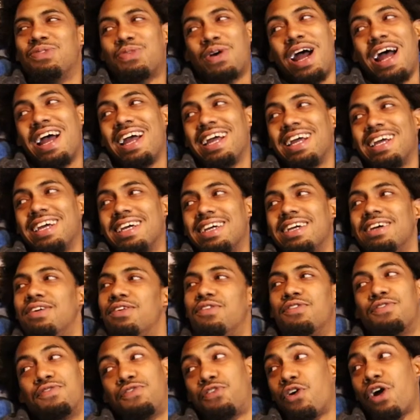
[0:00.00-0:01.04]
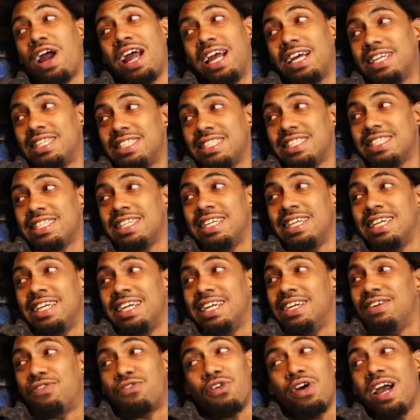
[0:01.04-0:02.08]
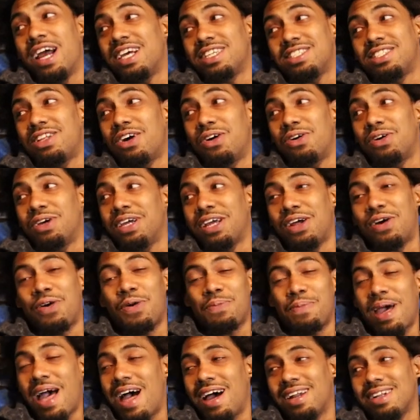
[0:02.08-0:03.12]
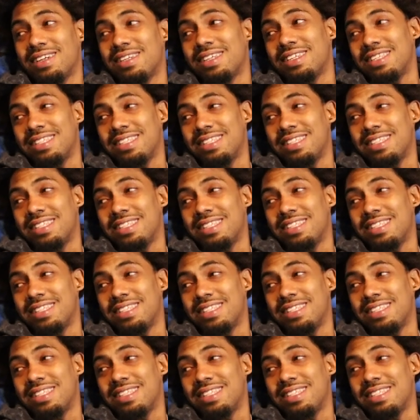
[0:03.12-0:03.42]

got right. all hand me down, but I'm fresh. Fresh though, it don't matter.